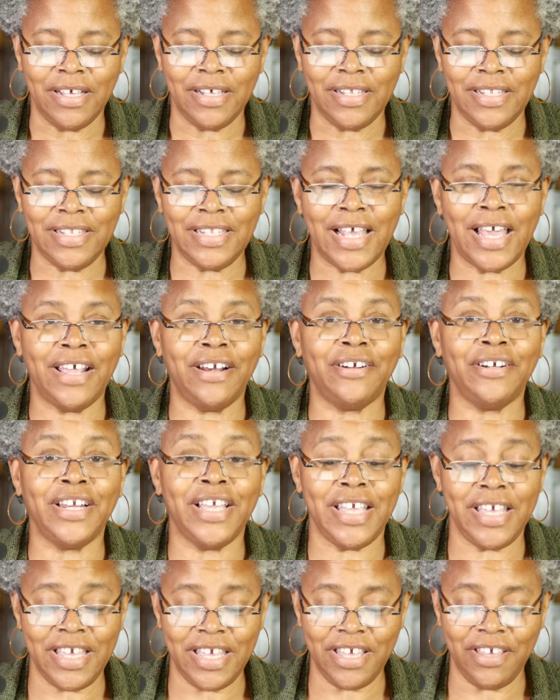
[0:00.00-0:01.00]

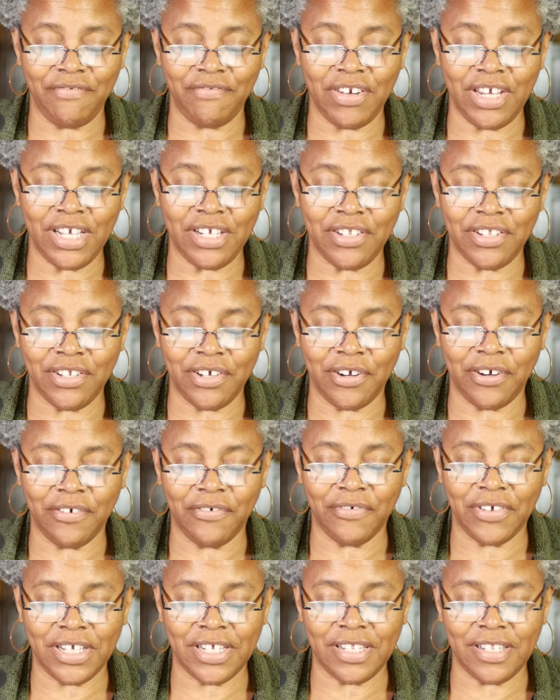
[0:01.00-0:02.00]
Saturday evening
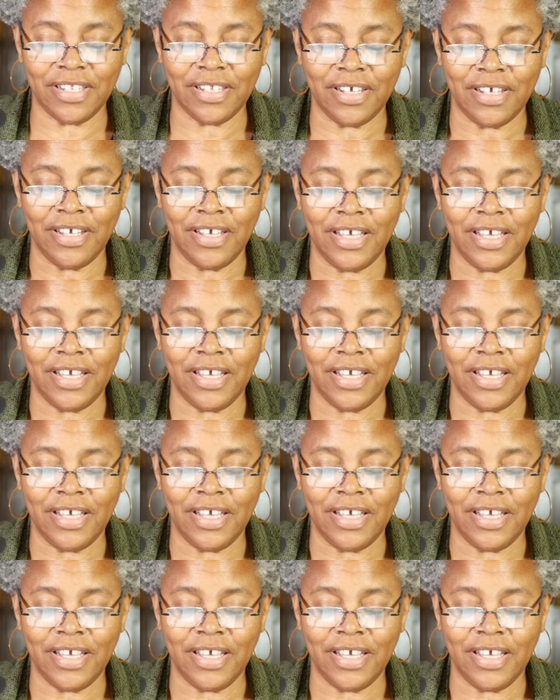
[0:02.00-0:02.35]
service.